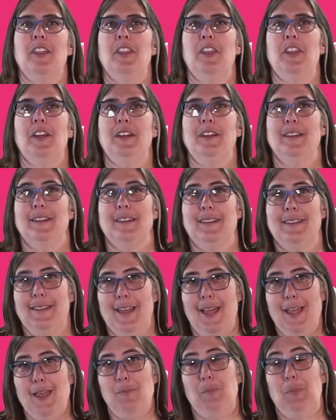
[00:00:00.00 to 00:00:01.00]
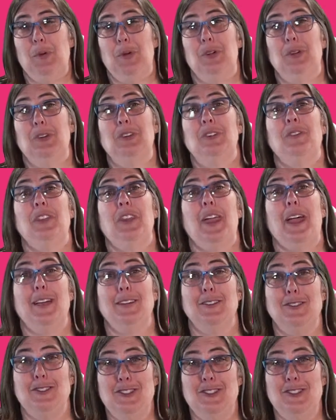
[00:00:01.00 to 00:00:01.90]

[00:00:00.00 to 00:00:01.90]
the disciple that